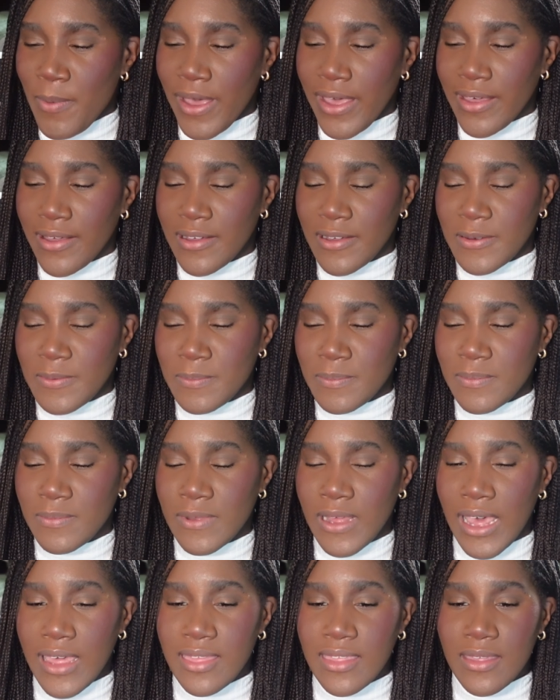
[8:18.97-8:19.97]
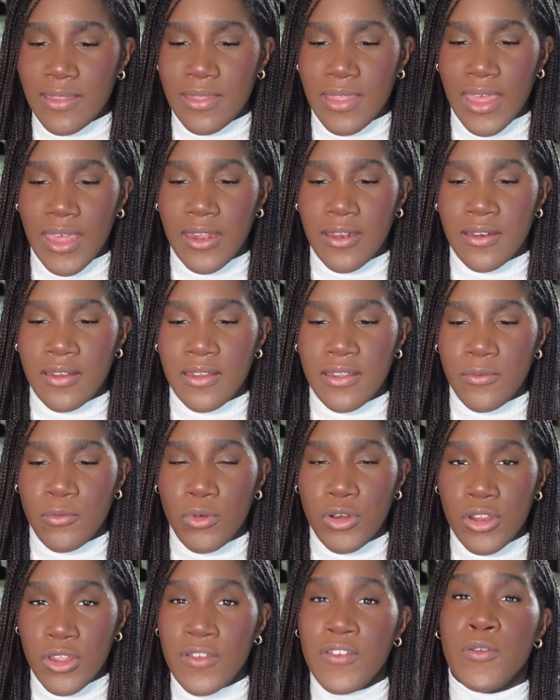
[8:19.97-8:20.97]
but um, I think that
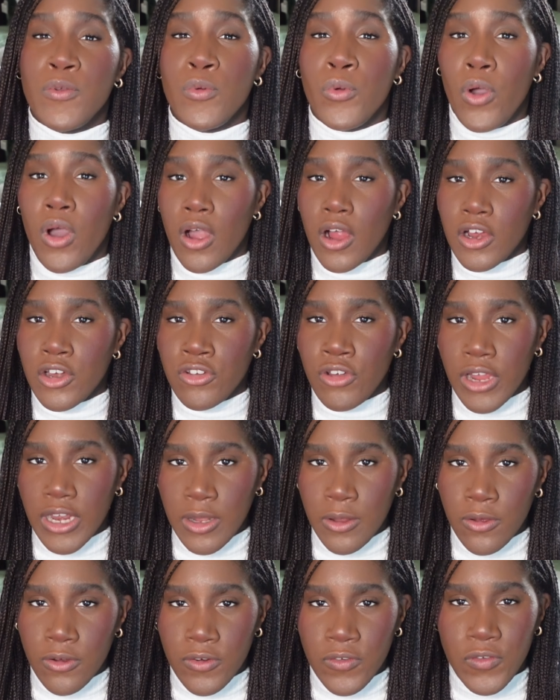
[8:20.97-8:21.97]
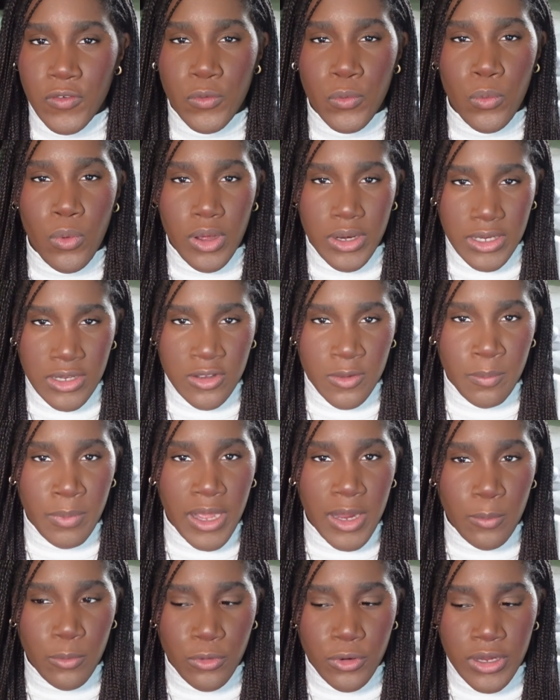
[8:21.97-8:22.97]
when you are trying to or if you're wanting to
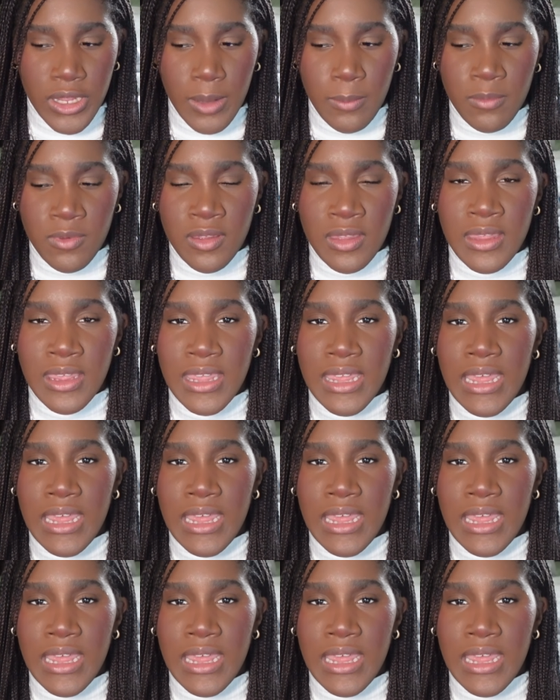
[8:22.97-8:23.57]
buy more games,